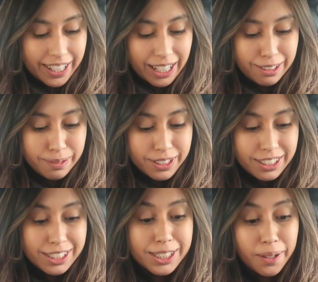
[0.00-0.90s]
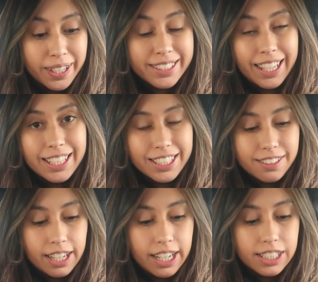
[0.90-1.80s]
and I am just so excited,
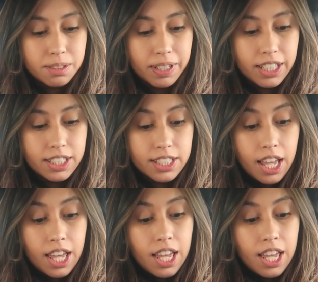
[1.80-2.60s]
you guys, because